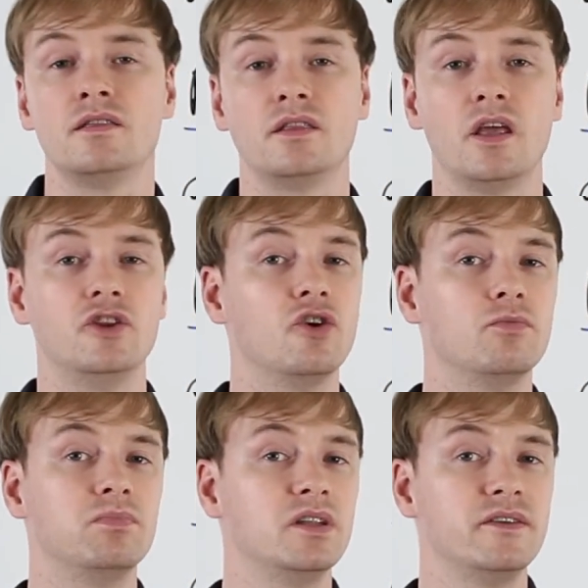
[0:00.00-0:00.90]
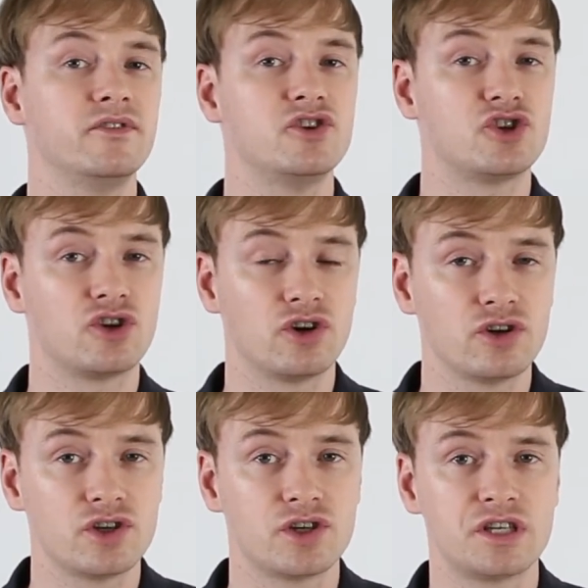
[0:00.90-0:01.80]
They don't believe in
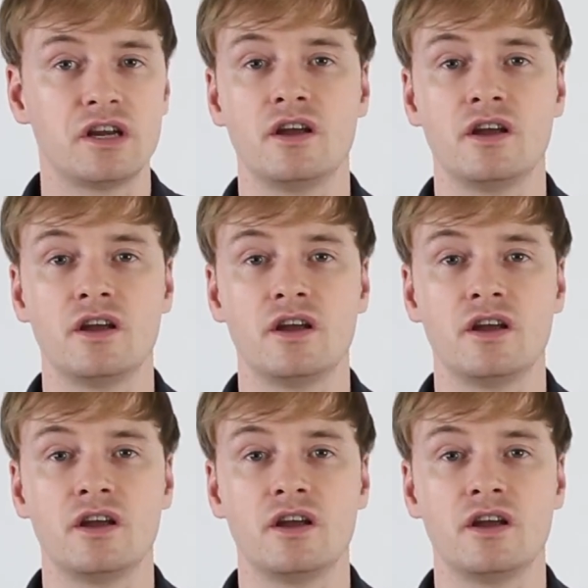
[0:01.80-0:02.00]
church.